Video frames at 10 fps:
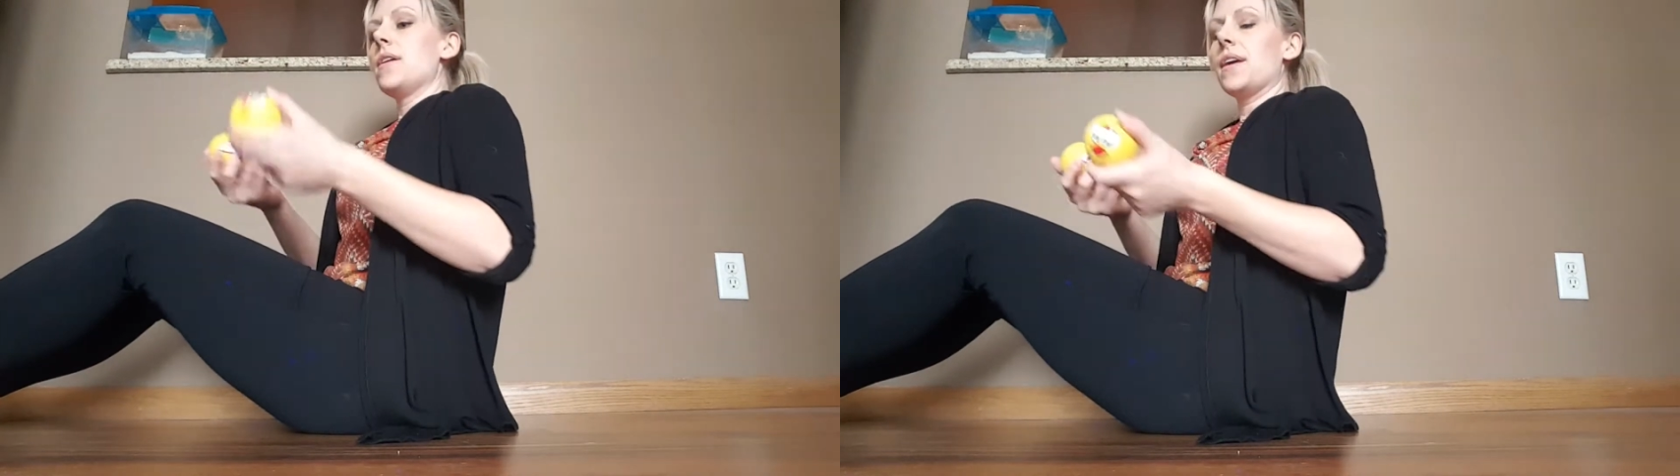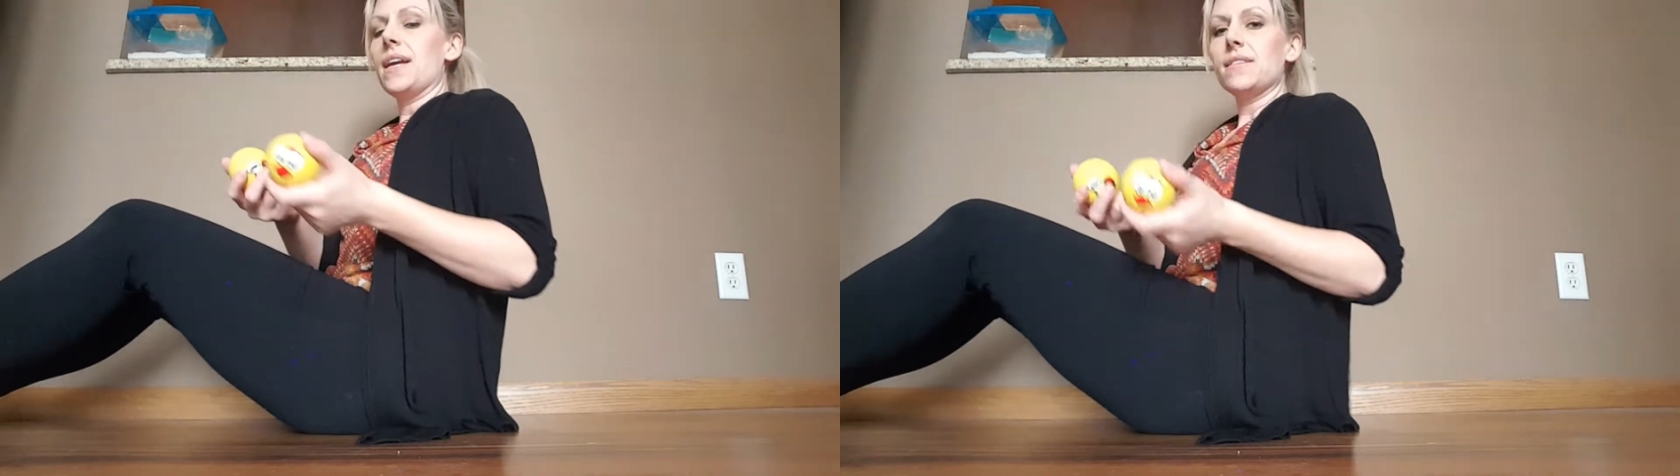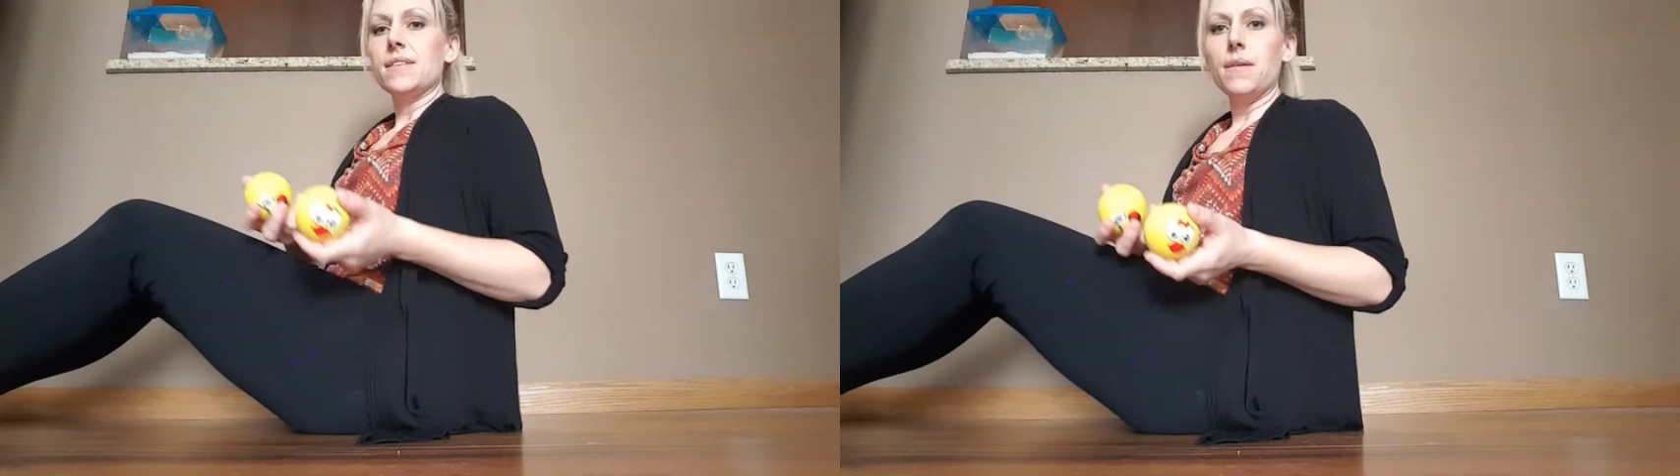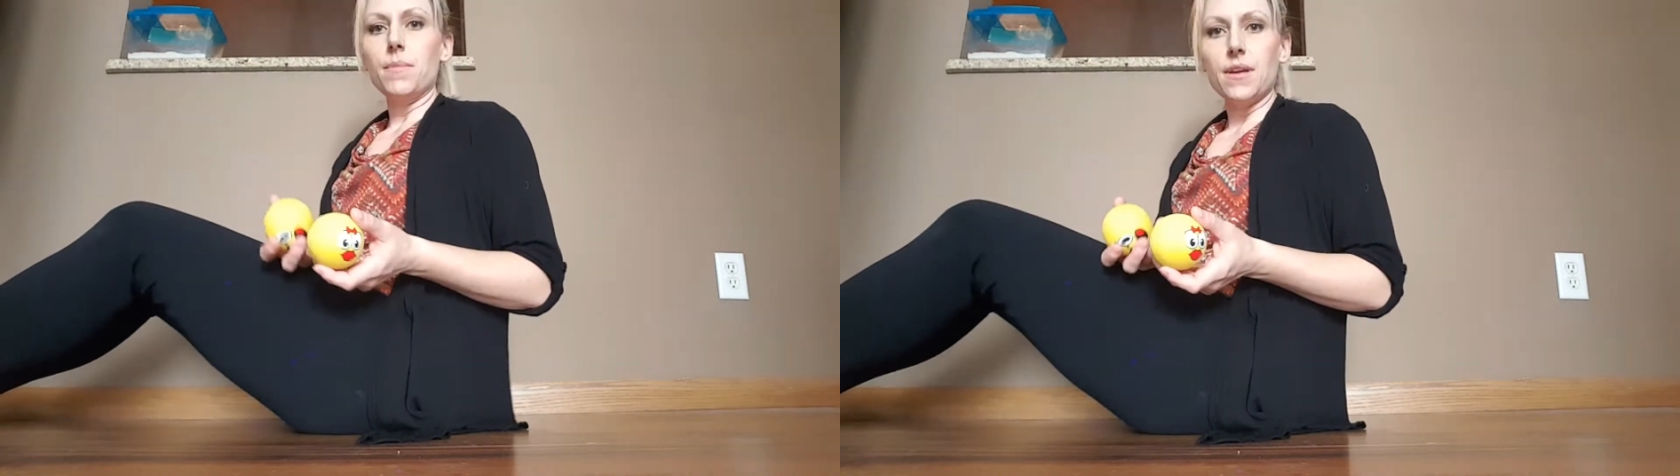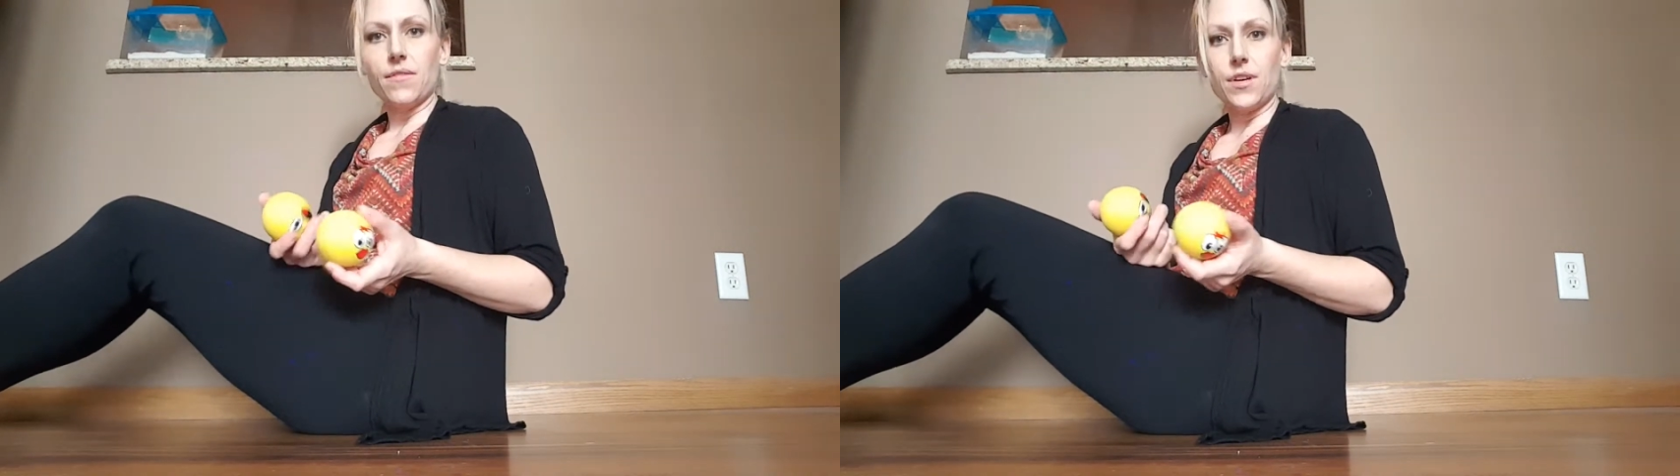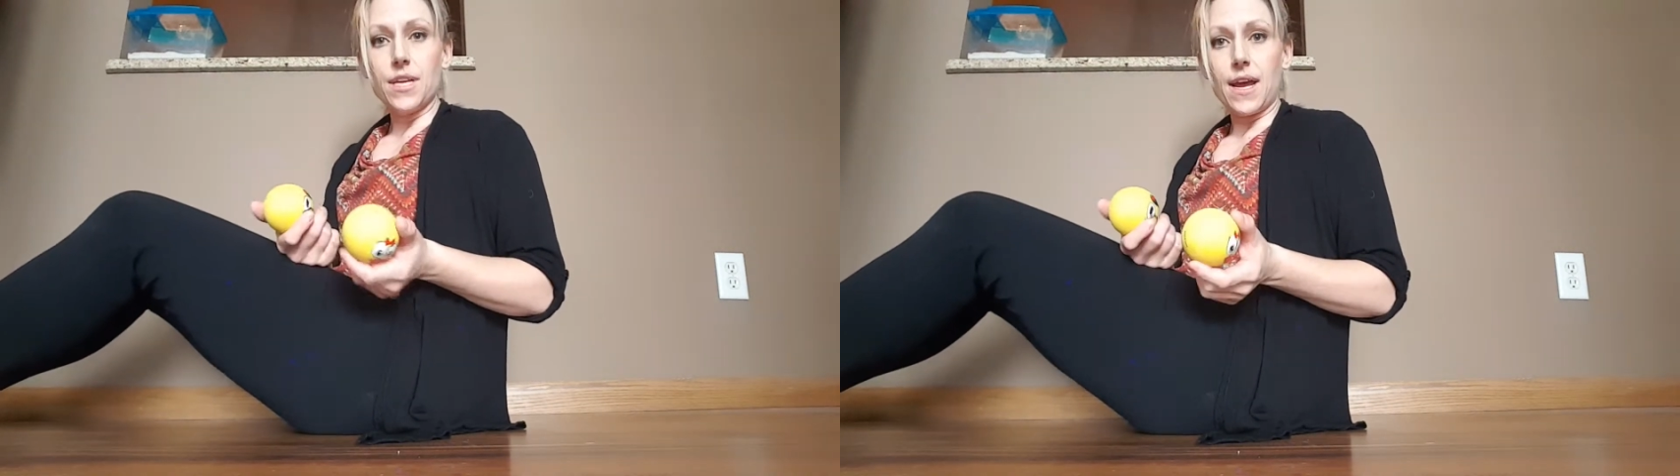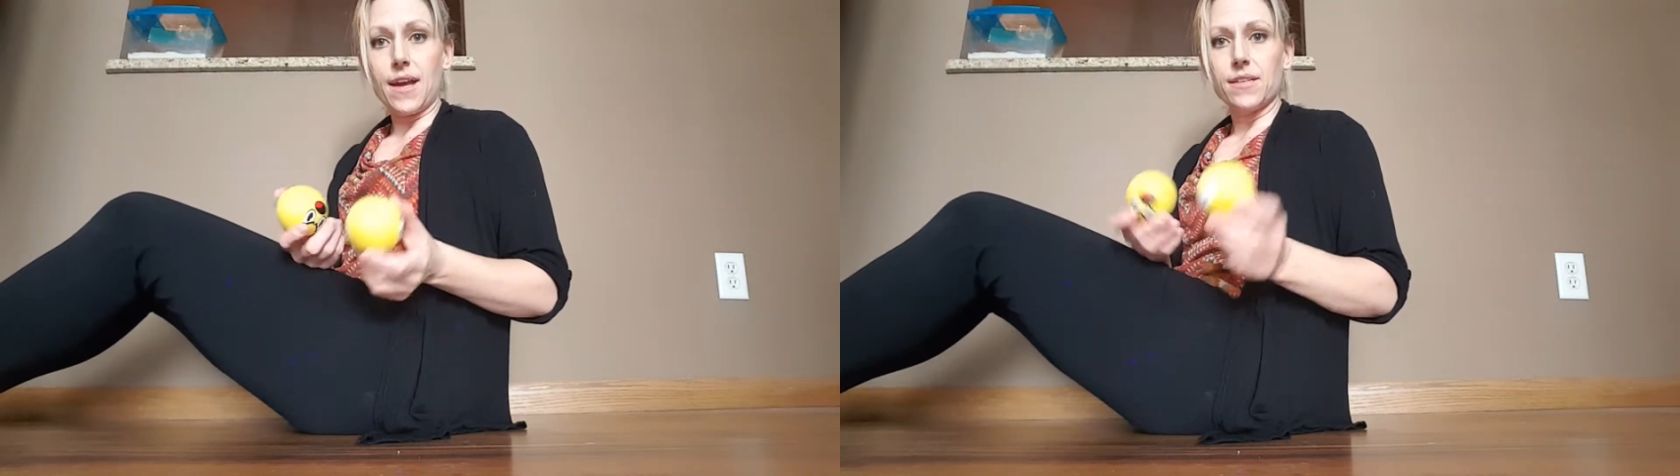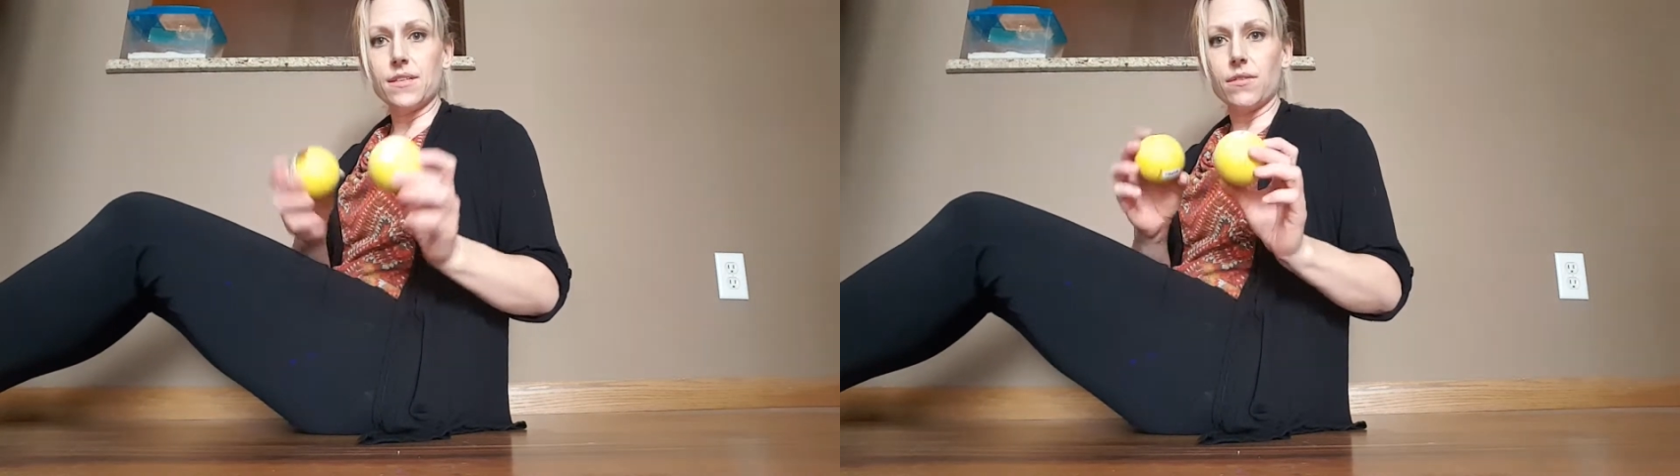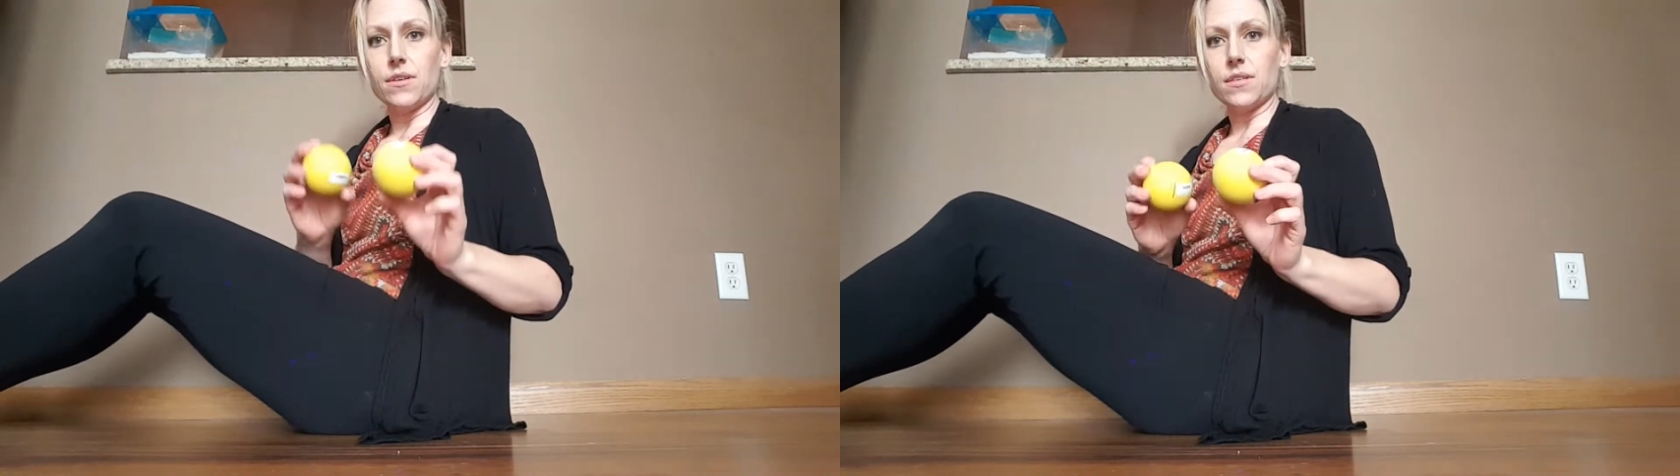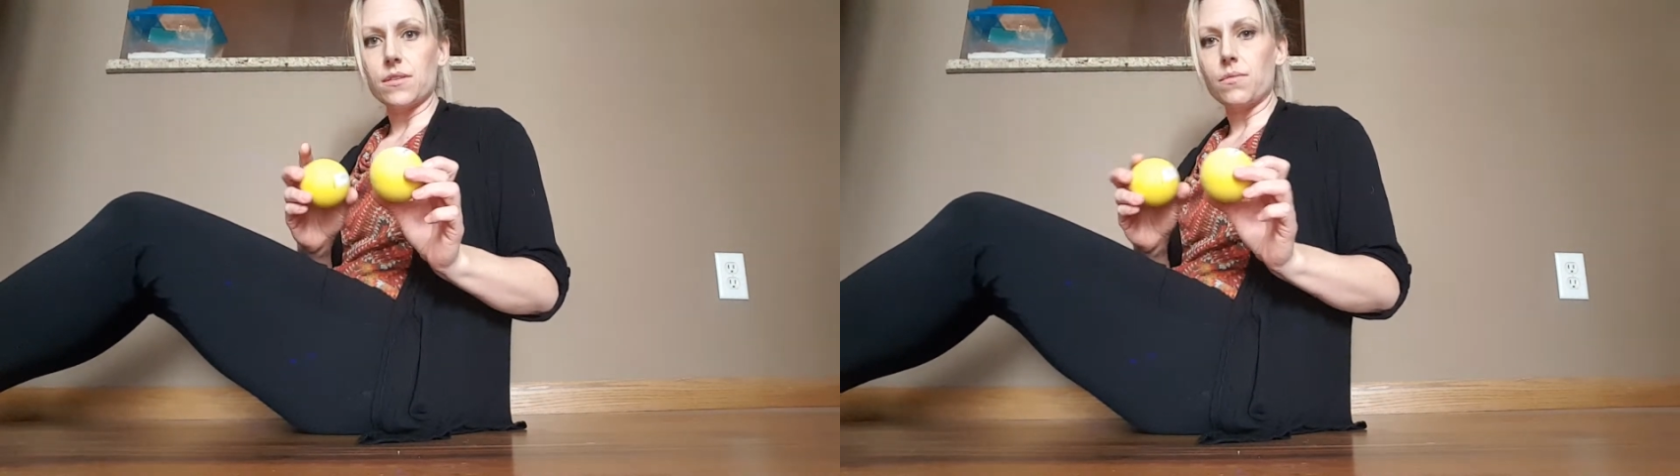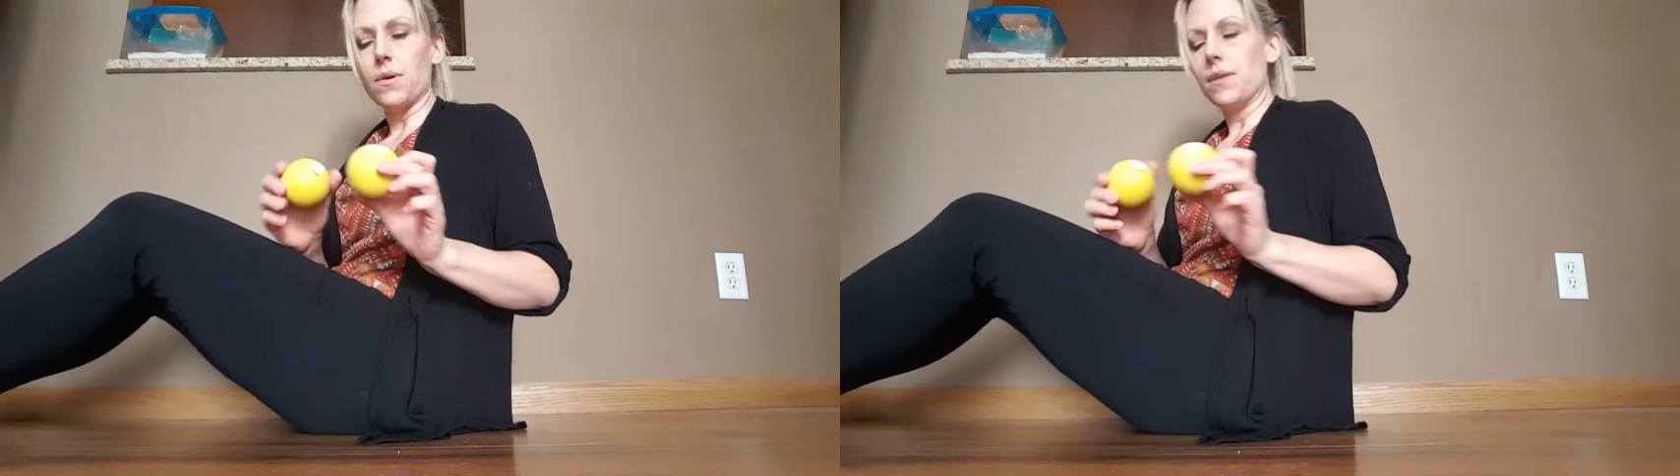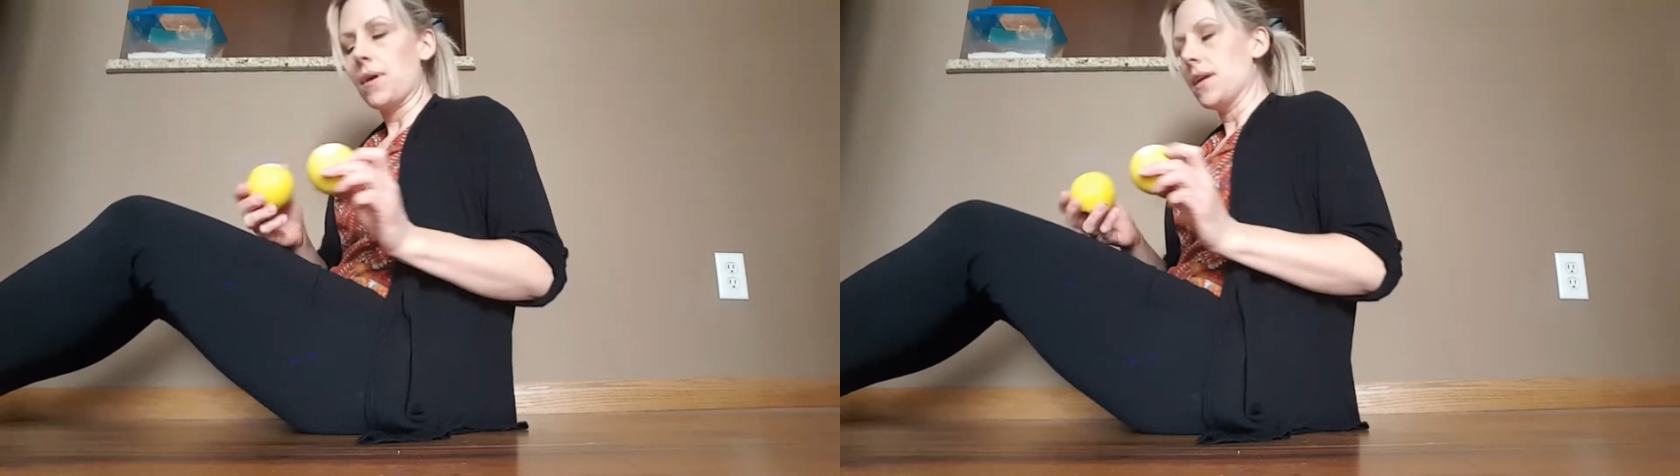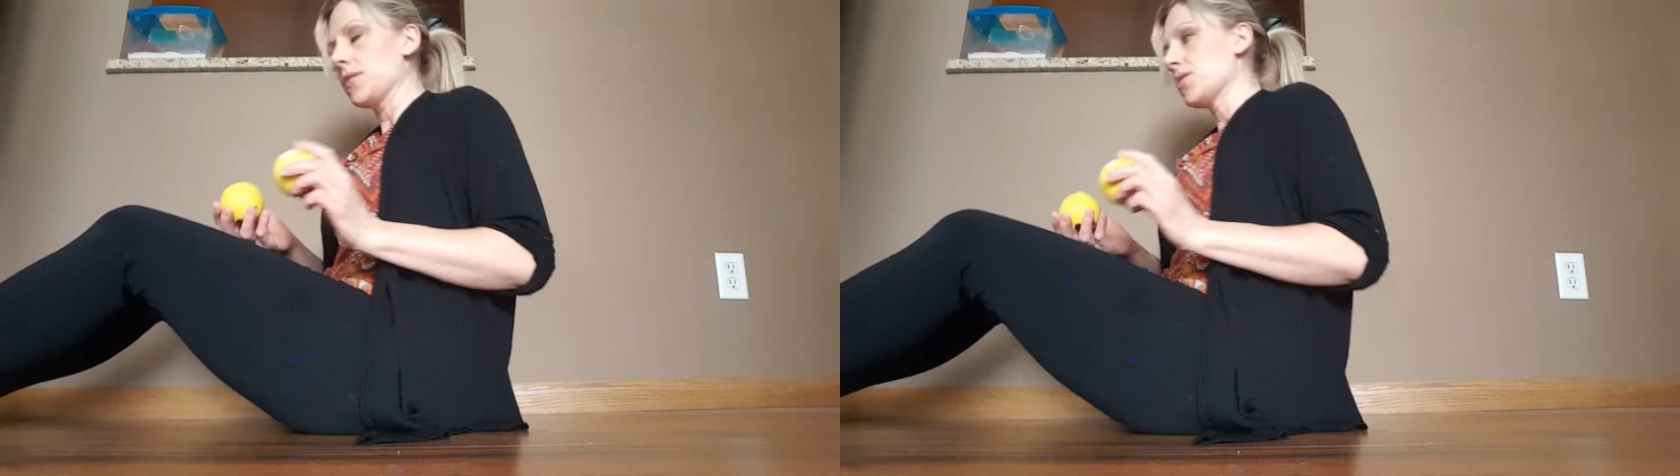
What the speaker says: you can't see me every day, so this is one way to